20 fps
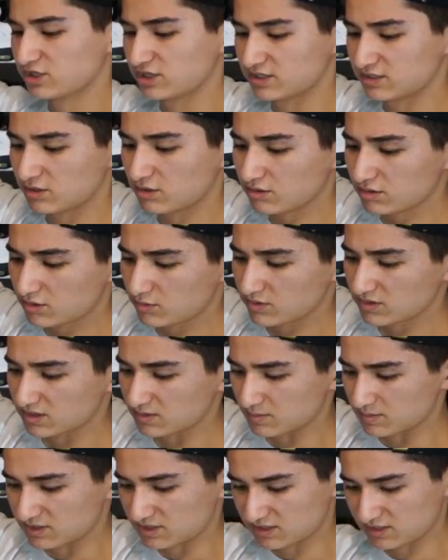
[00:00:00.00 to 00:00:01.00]
Actually, don't know what
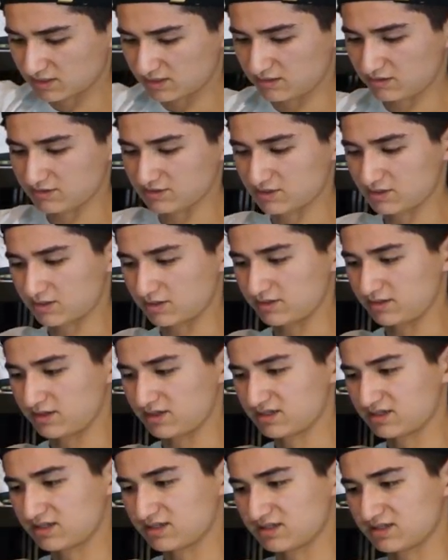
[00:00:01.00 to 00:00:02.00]
the materials are on
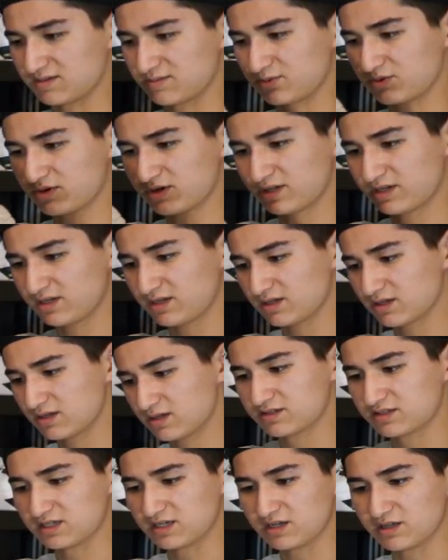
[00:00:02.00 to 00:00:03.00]
this. It's a pretty
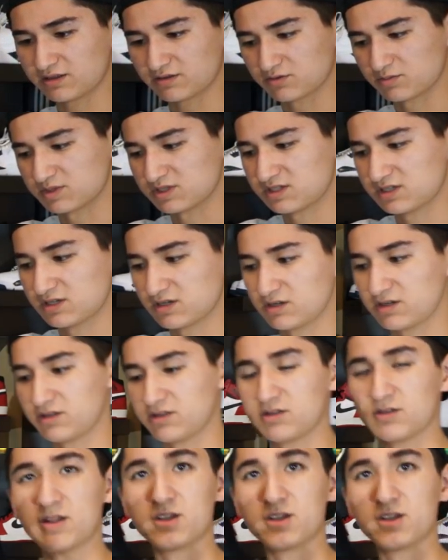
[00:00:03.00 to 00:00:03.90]
see-through material.